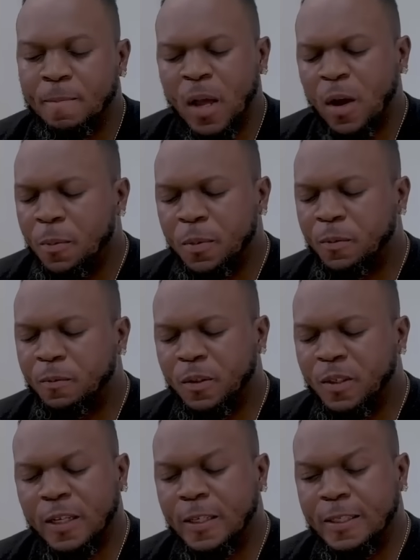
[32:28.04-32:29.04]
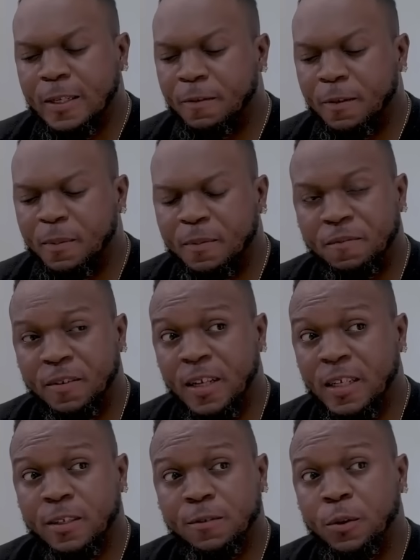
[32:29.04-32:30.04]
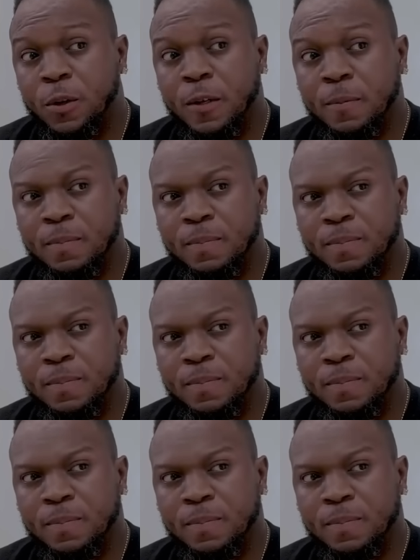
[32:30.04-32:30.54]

I hope you've not started developing feelings for him.